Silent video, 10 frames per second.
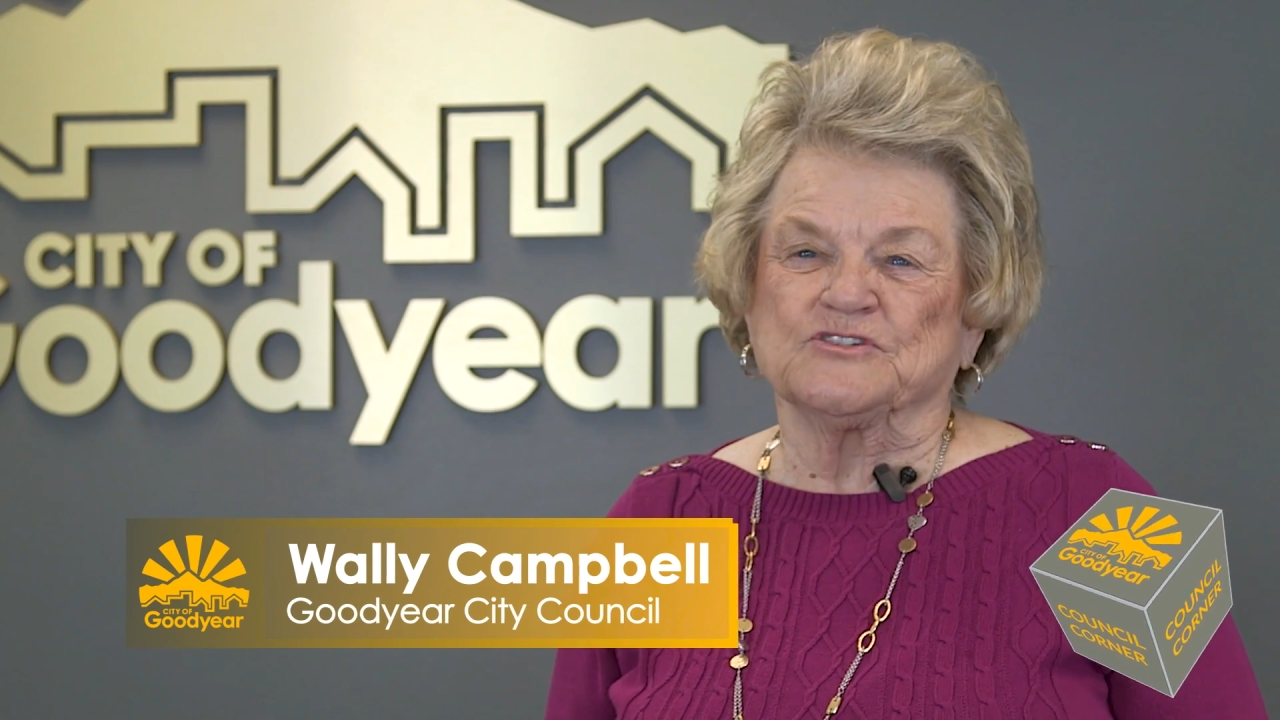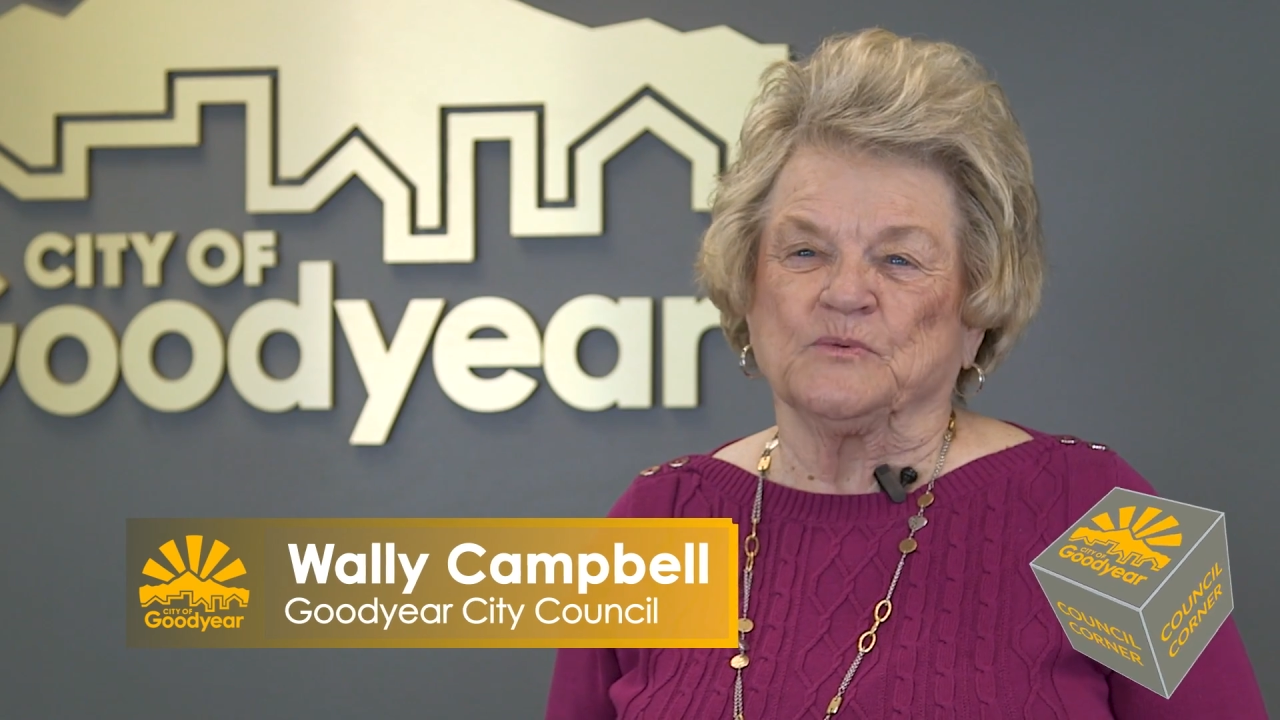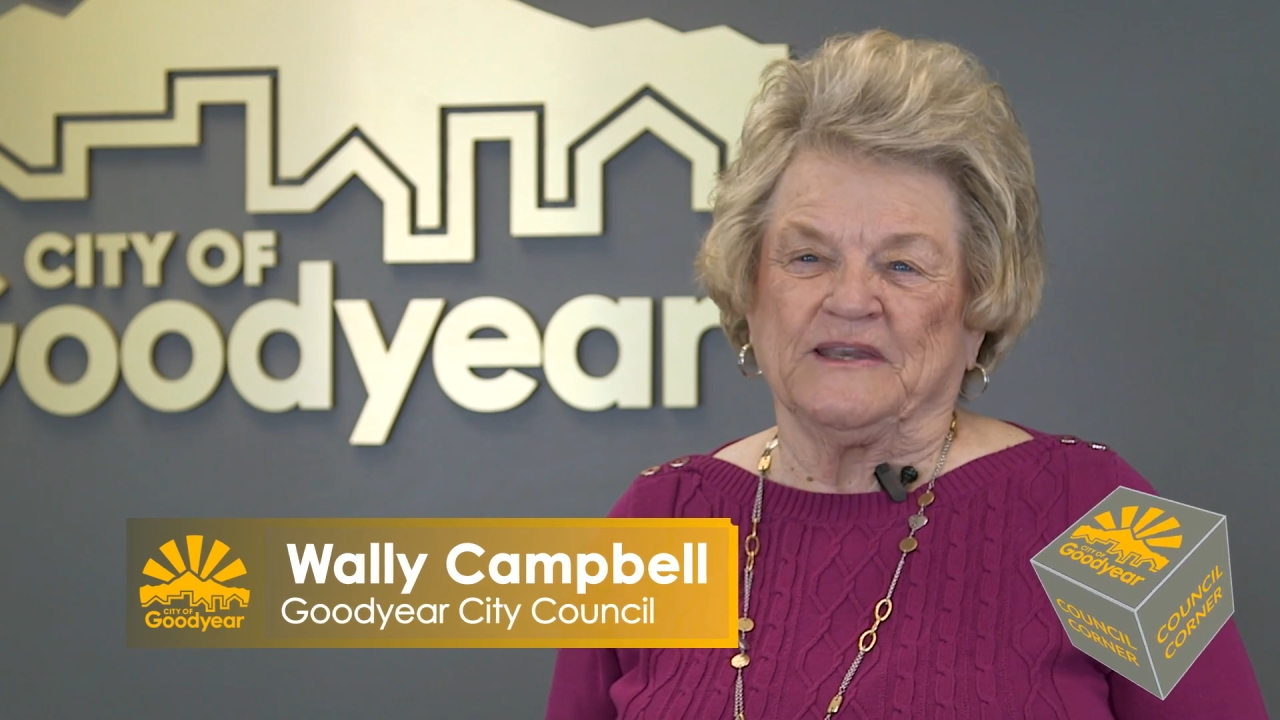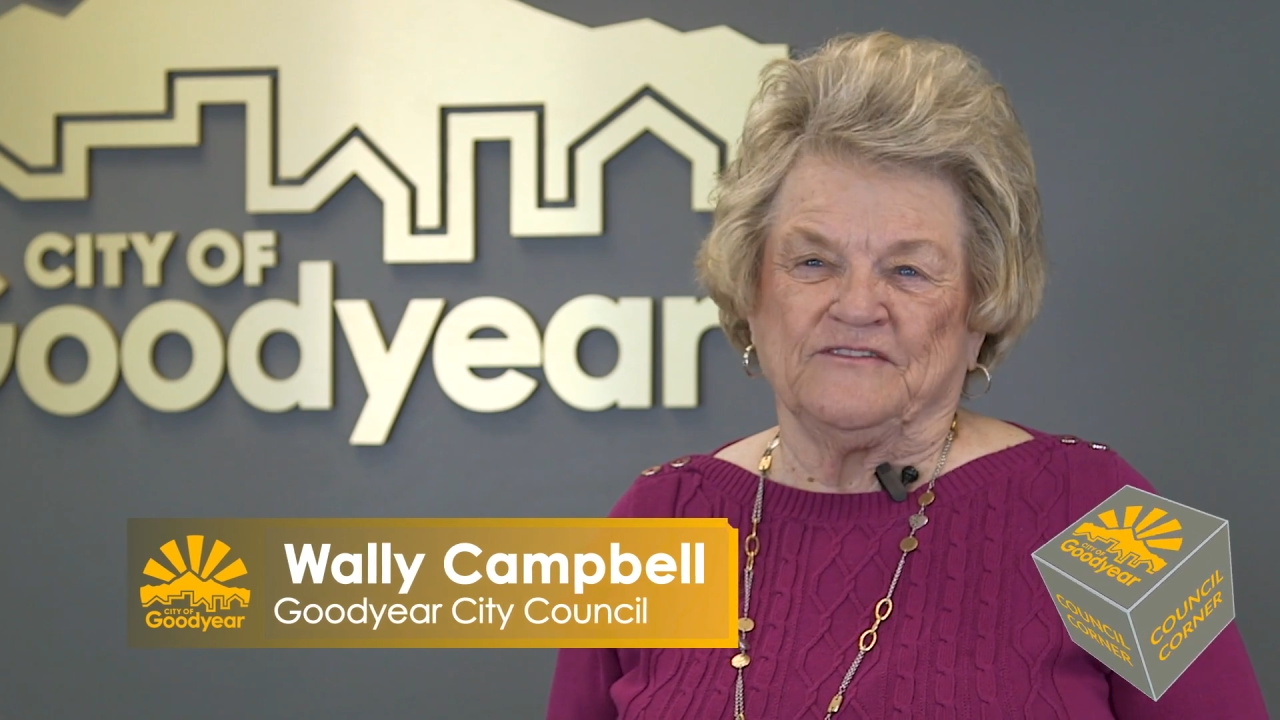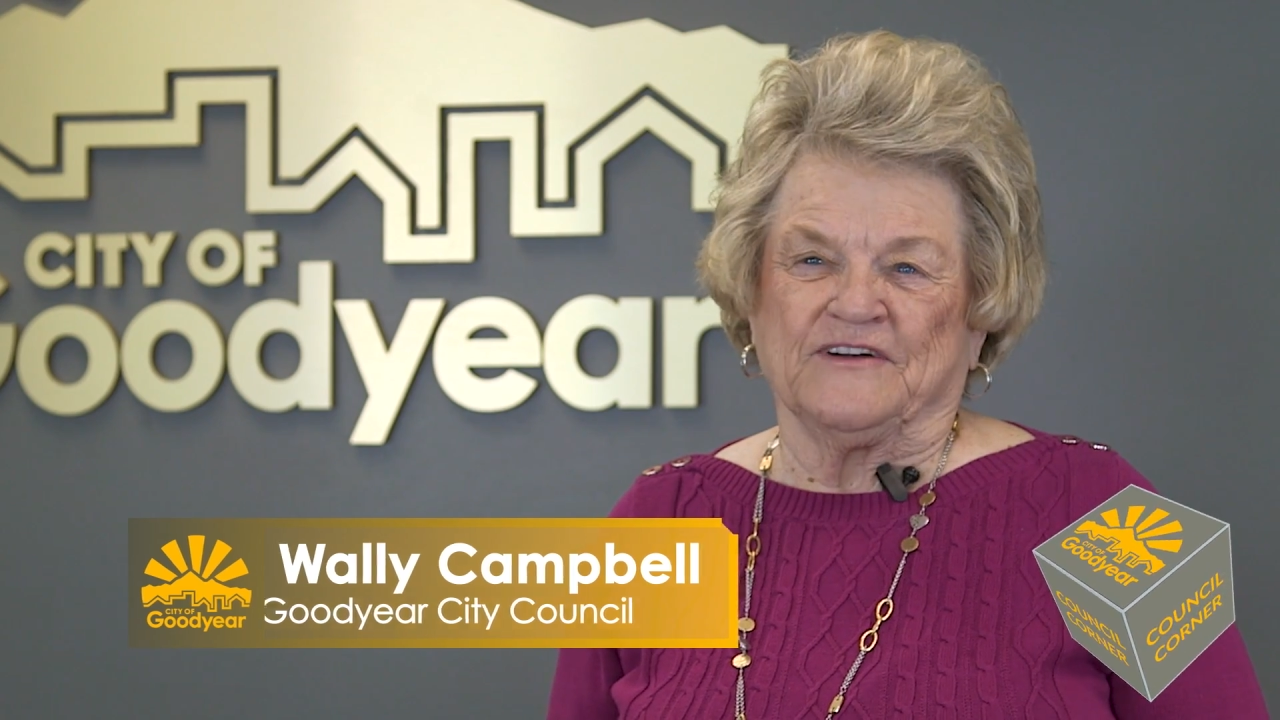
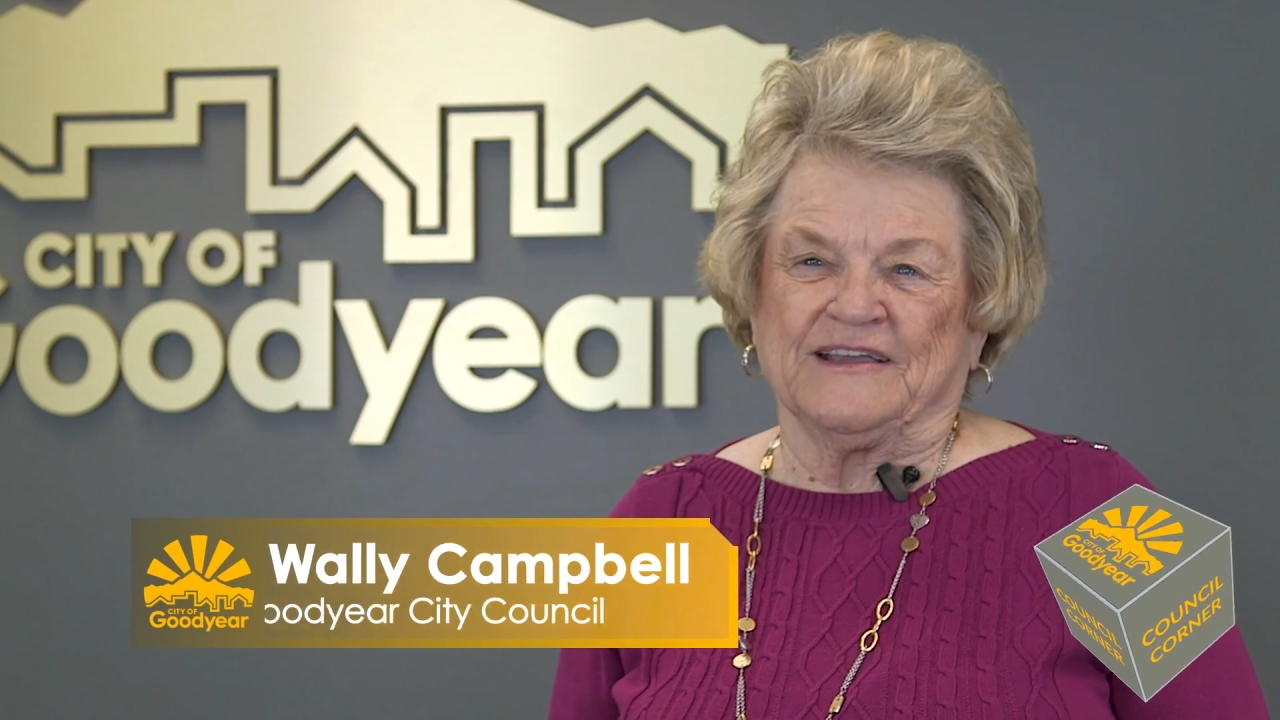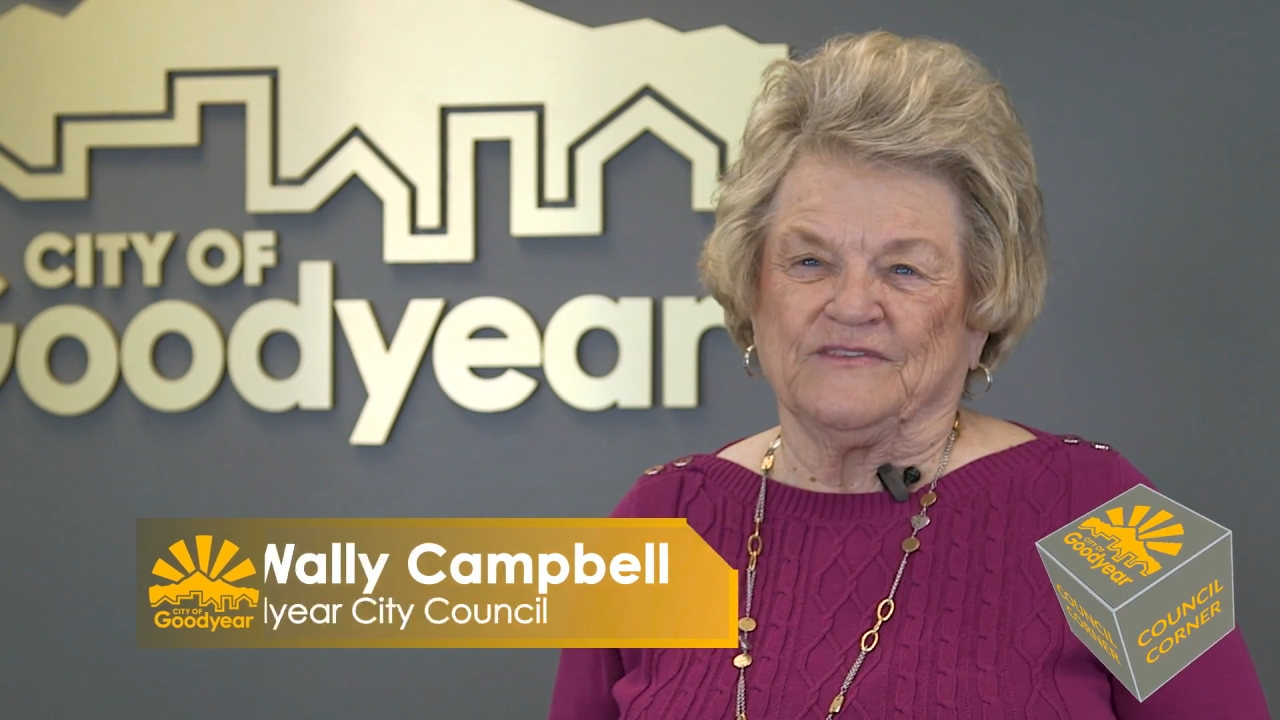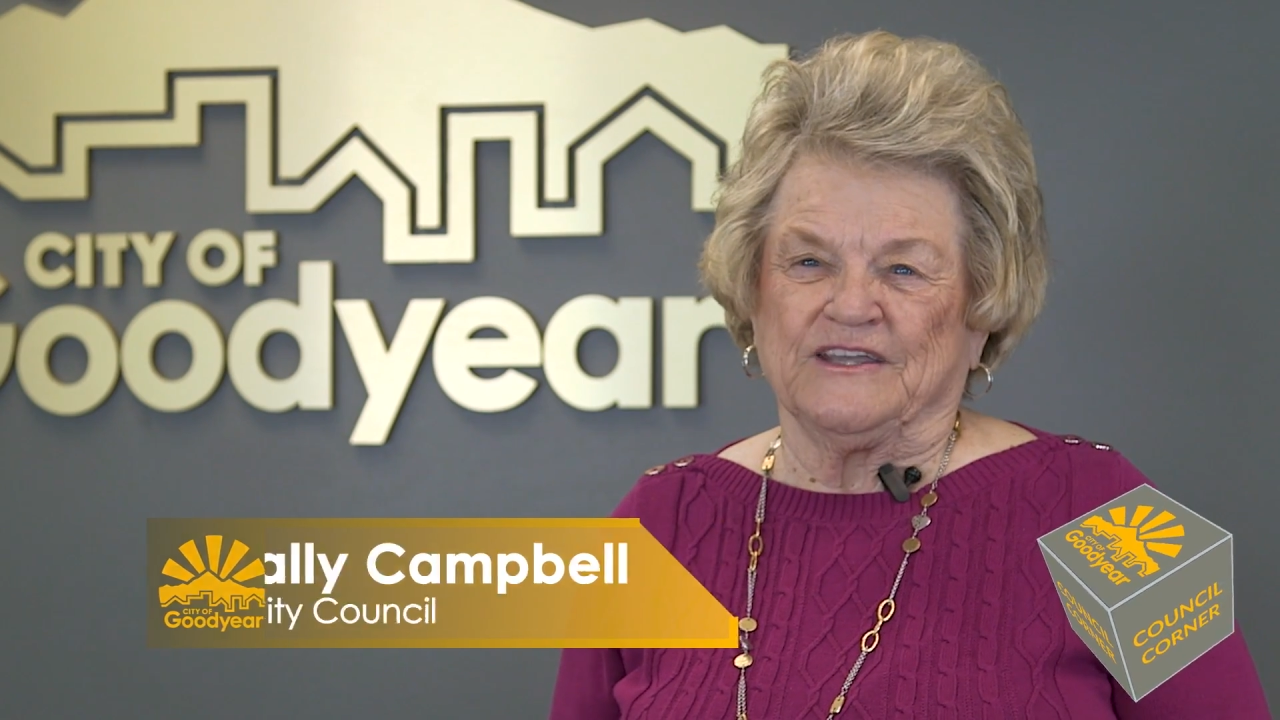25